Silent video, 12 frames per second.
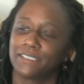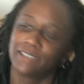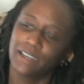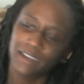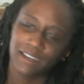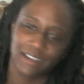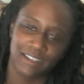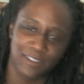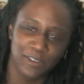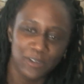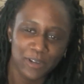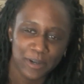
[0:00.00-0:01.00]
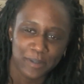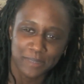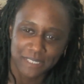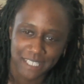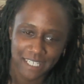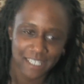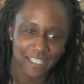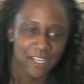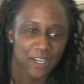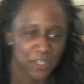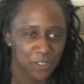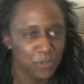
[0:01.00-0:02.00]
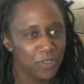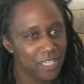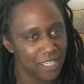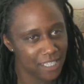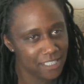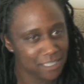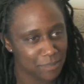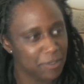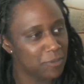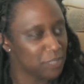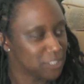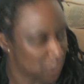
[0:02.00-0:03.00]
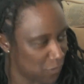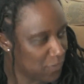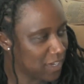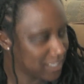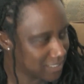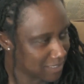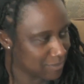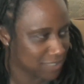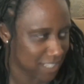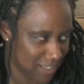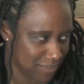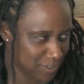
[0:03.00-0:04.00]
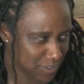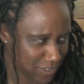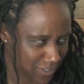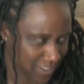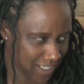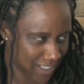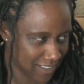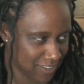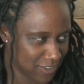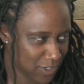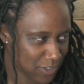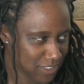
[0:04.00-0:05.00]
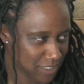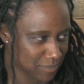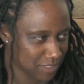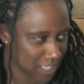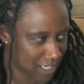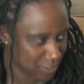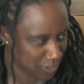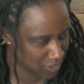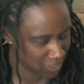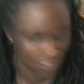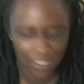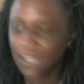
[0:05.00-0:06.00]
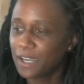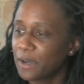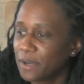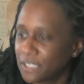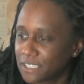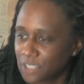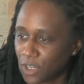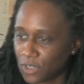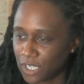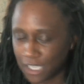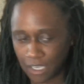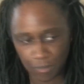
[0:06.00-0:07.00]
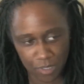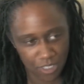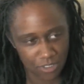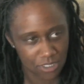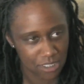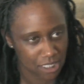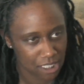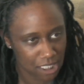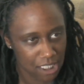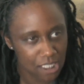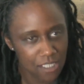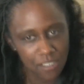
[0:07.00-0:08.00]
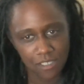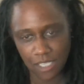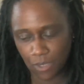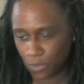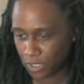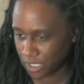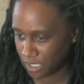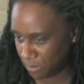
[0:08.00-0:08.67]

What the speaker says: just saying, you know what I'm saying? You get intimate with your fans sometimes, you know that, sometimes, So they come to your city, they want to